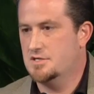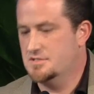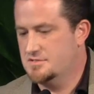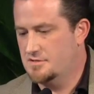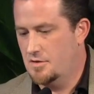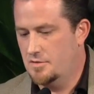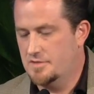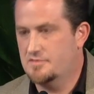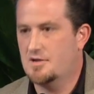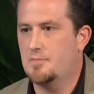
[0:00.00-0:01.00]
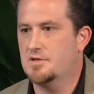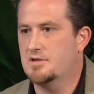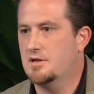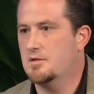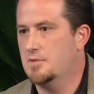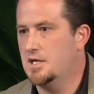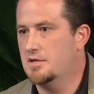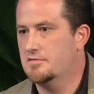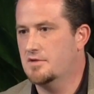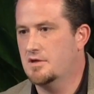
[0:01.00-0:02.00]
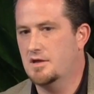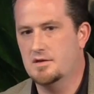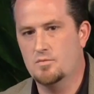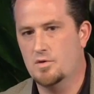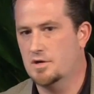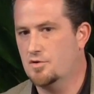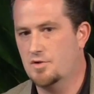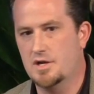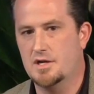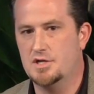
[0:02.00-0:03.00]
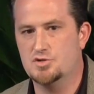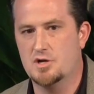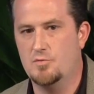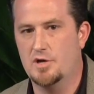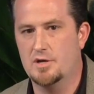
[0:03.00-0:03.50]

I just slowly stopped attending meetings. I didn't want to create any trouble.